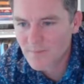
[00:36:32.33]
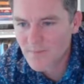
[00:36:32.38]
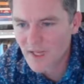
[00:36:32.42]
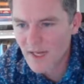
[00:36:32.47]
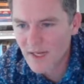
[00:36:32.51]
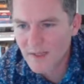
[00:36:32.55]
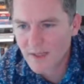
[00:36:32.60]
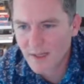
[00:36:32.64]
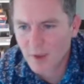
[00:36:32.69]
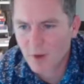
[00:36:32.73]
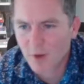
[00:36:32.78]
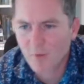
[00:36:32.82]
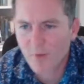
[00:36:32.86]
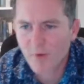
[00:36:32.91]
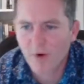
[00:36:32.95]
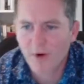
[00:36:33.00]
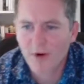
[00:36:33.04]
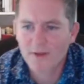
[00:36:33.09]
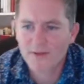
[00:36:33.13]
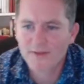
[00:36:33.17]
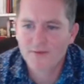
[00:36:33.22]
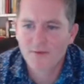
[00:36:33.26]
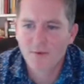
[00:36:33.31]
nickel
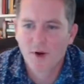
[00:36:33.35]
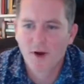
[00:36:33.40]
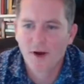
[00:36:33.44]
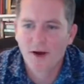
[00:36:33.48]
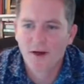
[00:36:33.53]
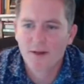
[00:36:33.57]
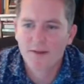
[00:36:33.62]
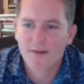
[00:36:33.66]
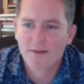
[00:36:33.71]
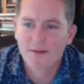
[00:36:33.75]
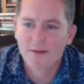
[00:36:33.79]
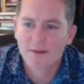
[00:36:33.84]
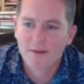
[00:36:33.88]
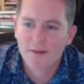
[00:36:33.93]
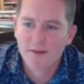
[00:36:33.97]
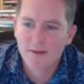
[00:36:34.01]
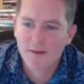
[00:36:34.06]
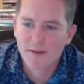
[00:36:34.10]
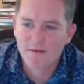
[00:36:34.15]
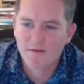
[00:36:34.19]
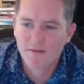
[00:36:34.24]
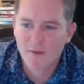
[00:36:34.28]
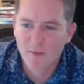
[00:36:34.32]
bronze rod
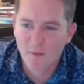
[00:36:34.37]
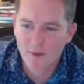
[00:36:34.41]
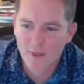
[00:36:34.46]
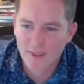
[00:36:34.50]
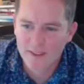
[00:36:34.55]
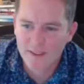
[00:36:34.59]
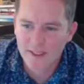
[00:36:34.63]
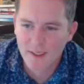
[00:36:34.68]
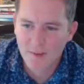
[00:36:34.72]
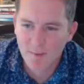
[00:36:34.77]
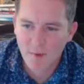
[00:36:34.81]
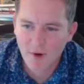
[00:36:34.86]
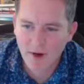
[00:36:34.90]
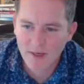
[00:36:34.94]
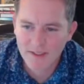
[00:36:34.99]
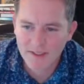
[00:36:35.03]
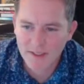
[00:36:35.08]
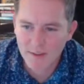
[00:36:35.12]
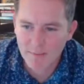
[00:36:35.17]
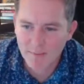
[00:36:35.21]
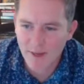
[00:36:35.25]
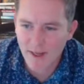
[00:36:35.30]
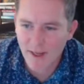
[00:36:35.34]
if you want to TIG
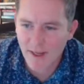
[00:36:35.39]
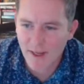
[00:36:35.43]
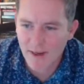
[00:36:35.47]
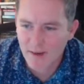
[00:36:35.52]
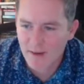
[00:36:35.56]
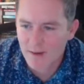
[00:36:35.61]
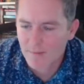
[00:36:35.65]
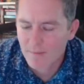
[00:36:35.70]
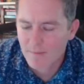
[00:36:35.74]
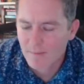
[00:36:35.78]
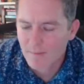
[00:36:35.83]
braze it back.